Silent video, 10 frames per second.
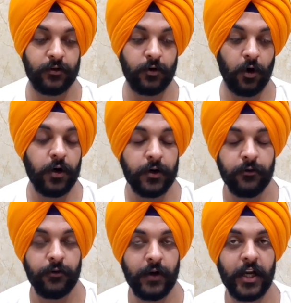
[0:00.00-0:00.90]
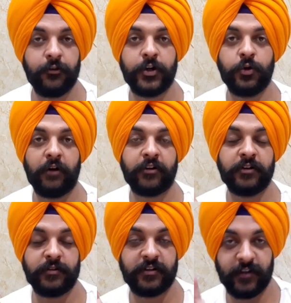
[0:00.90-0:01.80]
or whenever you
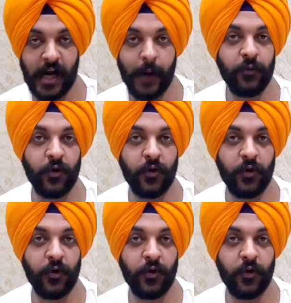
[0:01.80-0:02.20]
have described